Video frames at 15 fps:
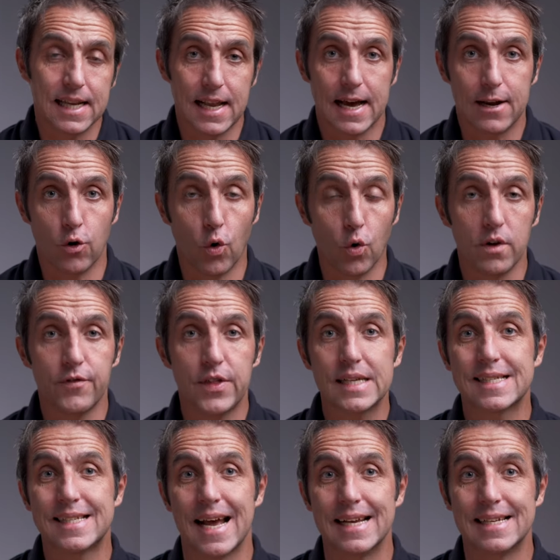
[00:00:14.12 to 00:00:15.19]
to let all of
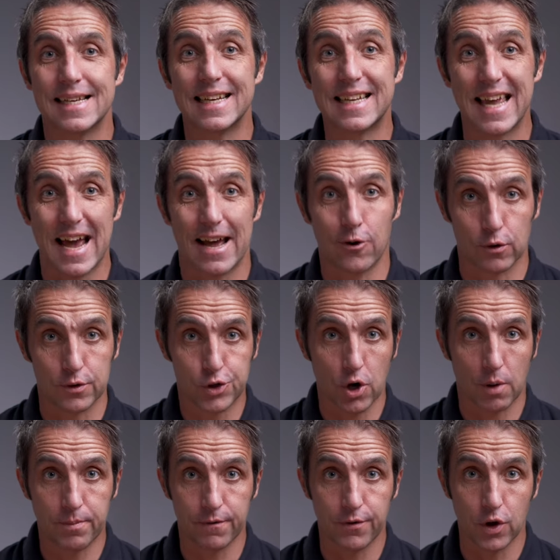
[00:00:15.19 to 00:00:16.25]
this data get on
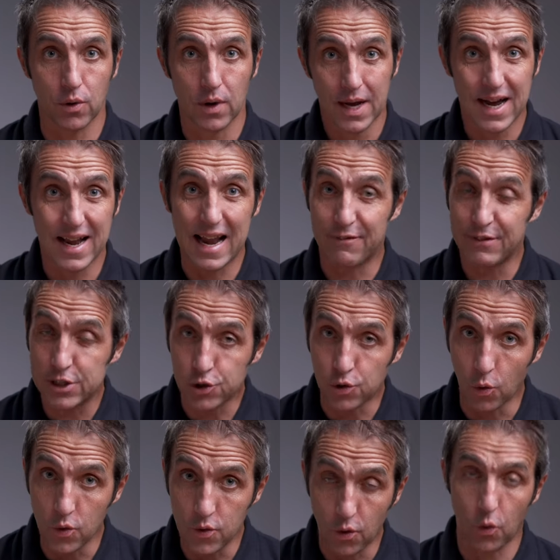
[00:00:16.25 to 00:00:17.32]
top of you and have it
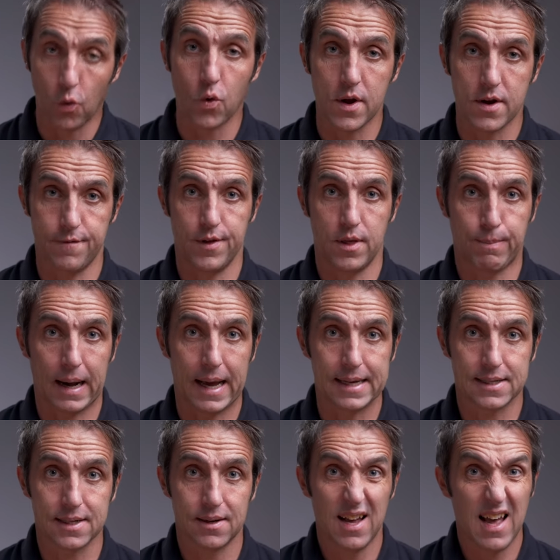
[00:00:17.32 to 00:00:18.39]
stored all over the
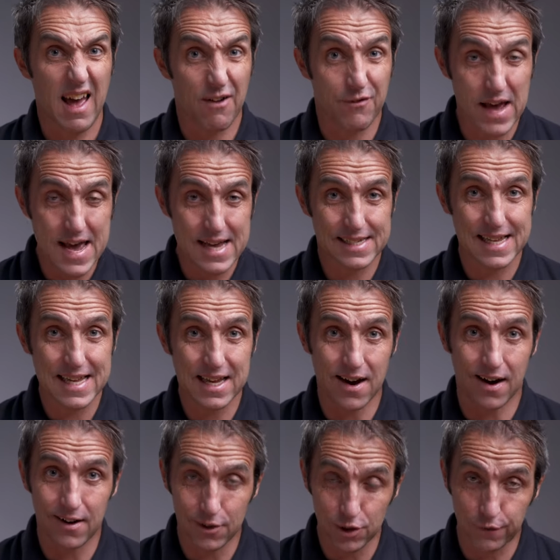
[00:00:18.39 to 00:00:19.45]
place, have SD
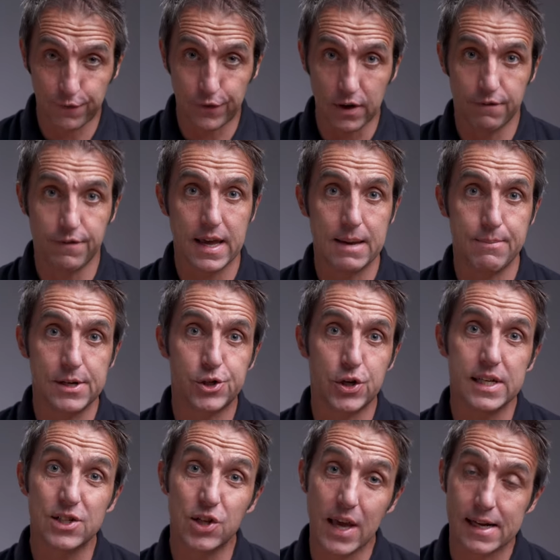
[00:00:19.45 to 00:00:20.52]
cards full of
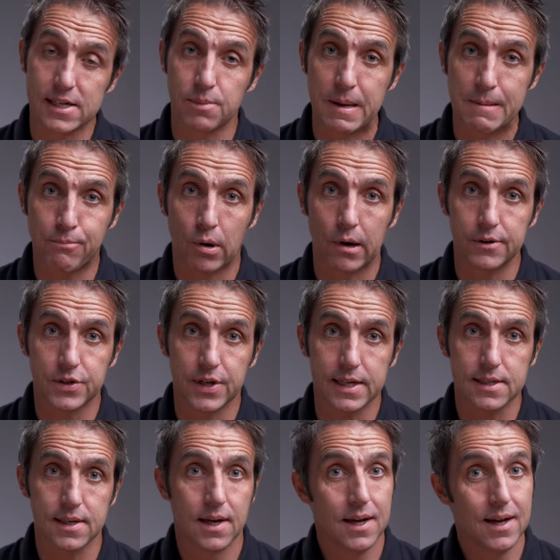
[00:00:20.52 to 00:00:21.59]
images yet to be
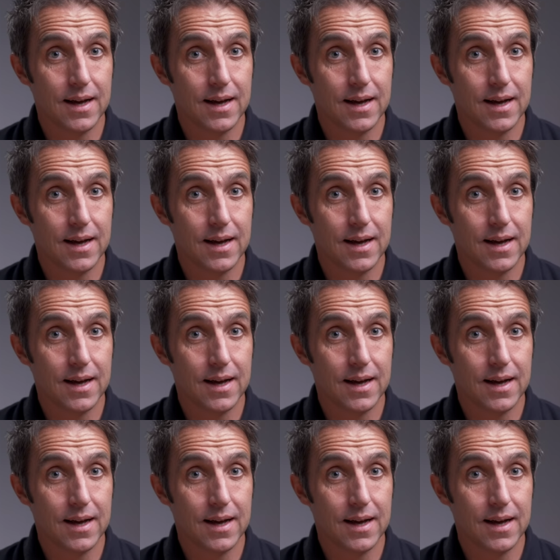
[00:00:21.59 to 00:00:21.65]
processed,